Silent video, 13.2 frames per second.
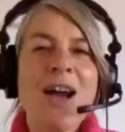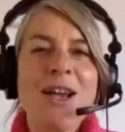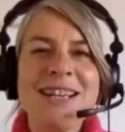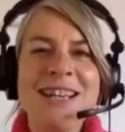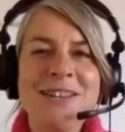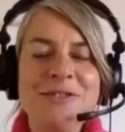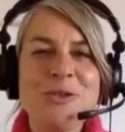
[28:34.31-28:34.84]

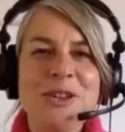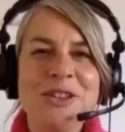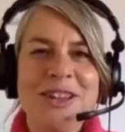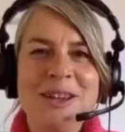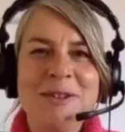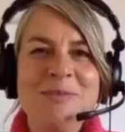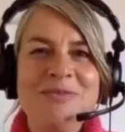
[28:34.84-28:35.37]
lived with
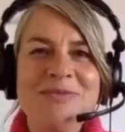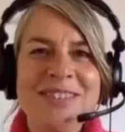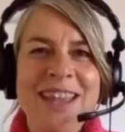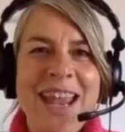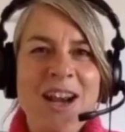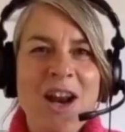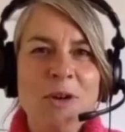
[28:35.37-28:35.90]
him,
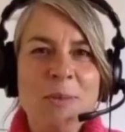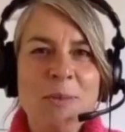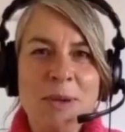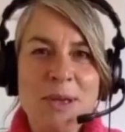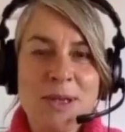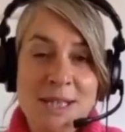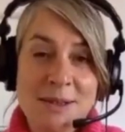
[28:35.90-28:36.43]
and I
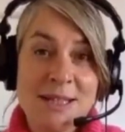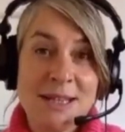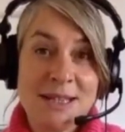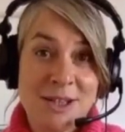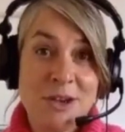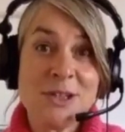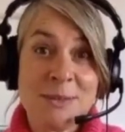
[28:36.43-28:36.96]
remember,
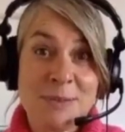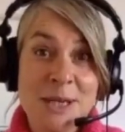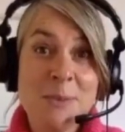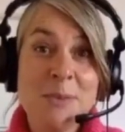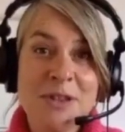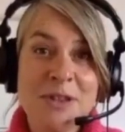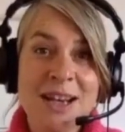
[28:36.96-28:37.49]
so
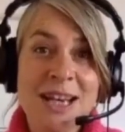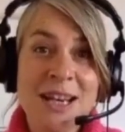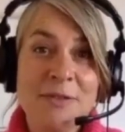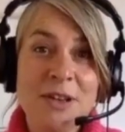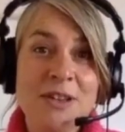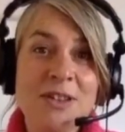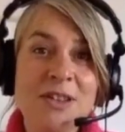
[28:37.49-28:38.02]
September the
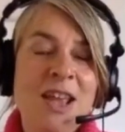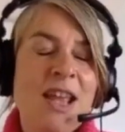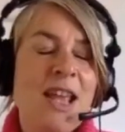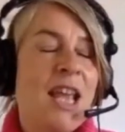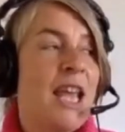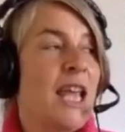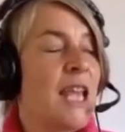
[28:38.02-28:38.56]
11th,
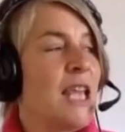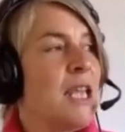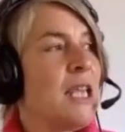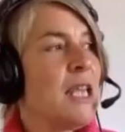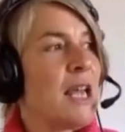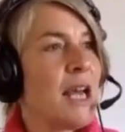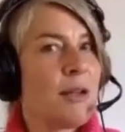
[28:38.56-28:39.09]

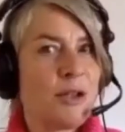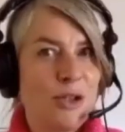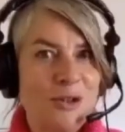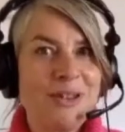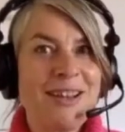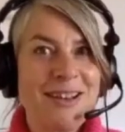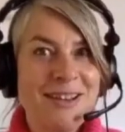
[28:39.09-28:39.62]

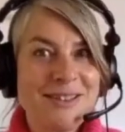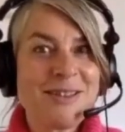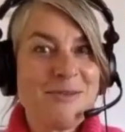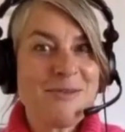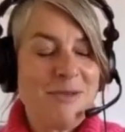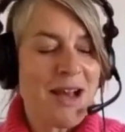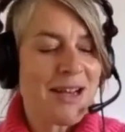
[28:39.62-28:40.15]

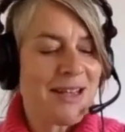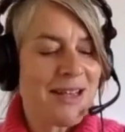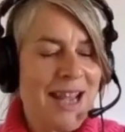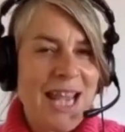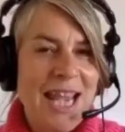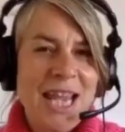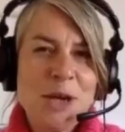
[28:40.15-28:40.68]
2001,
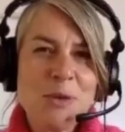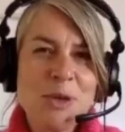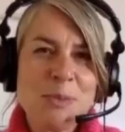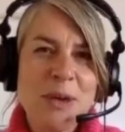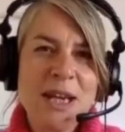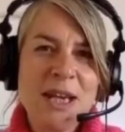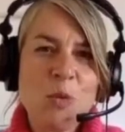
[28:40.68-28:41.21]
he was
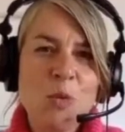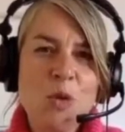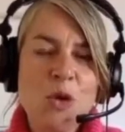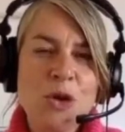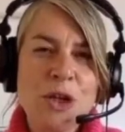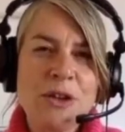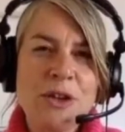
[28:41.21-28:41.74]
being
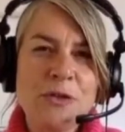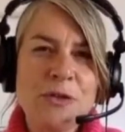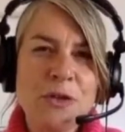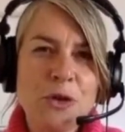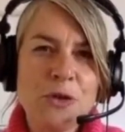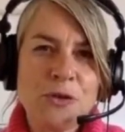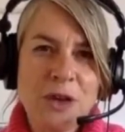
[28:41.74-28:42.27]
awarded the
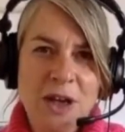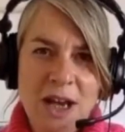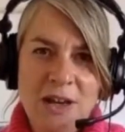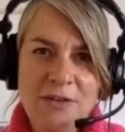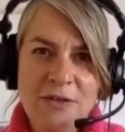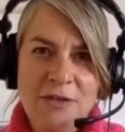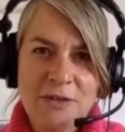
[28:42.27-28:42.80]
Food for
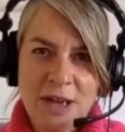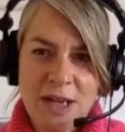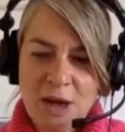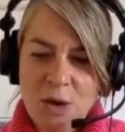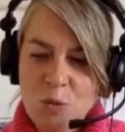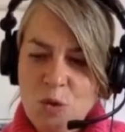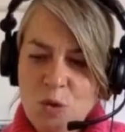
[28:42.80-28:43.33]
Life
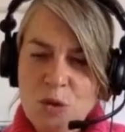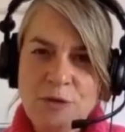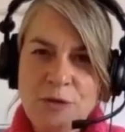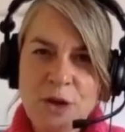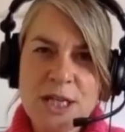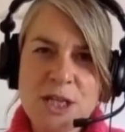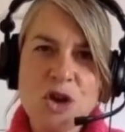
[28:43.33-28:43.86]
Award
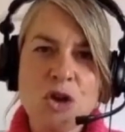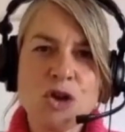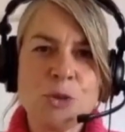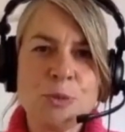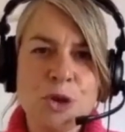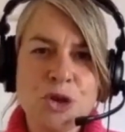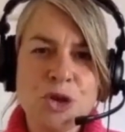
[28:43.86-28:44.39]
for his
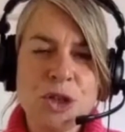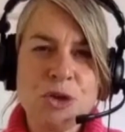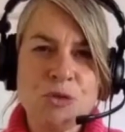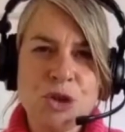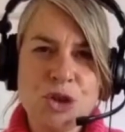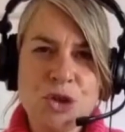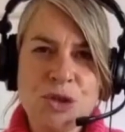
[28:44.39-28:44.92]
contribution in
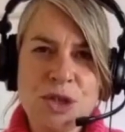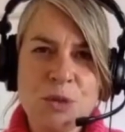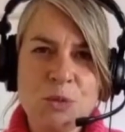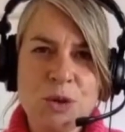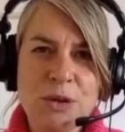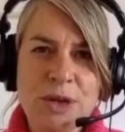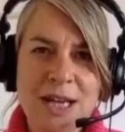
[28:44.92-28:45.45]
reducing
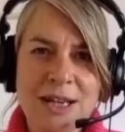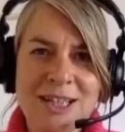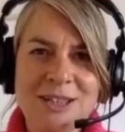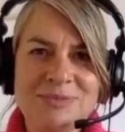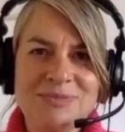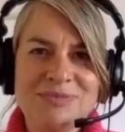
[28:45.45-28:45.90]
world hunger.